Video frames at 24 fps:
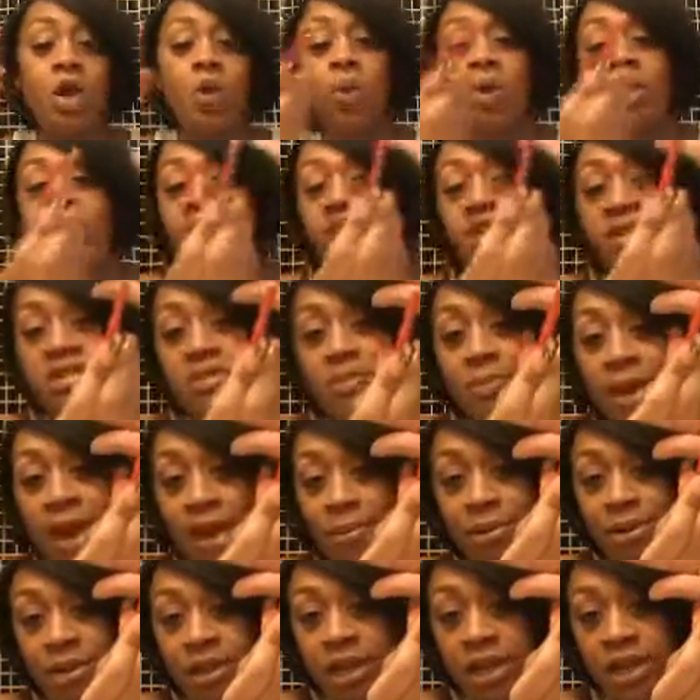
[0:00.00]
with this
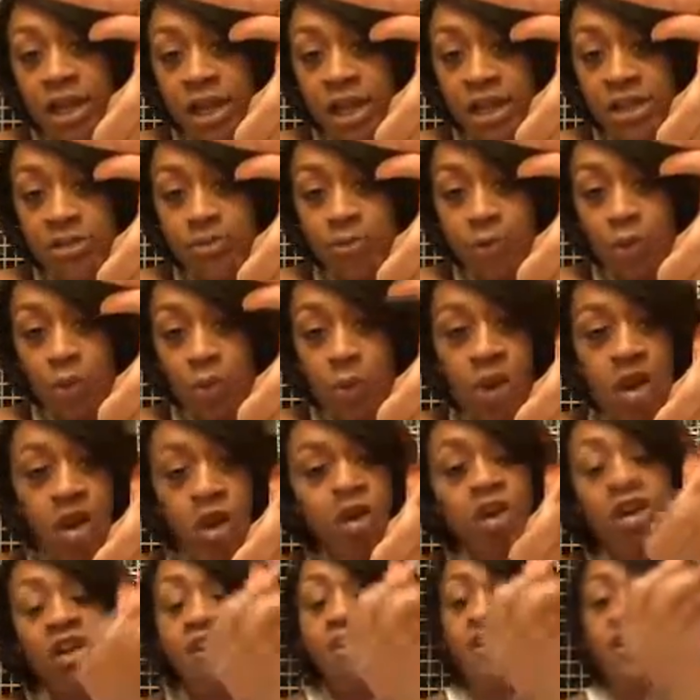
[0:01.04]
Maybelline Expert
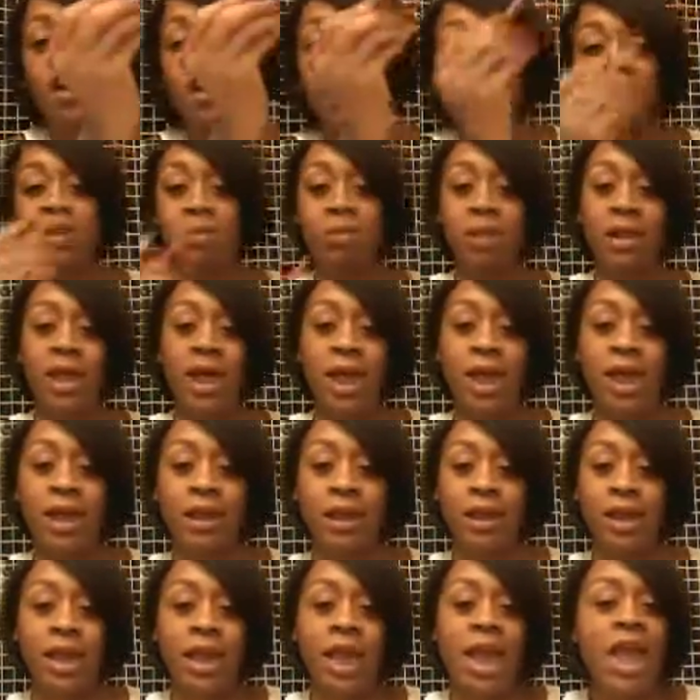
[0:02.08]
Wear in Velvet
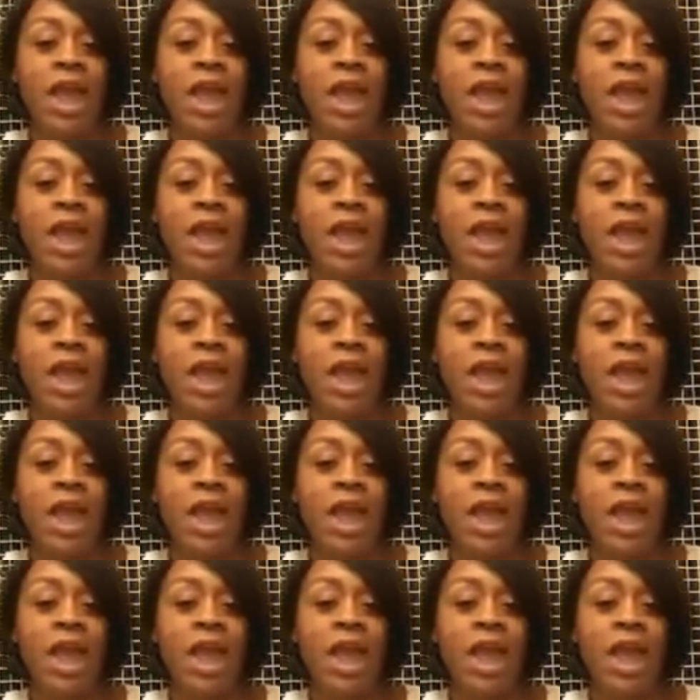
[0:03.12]
Black.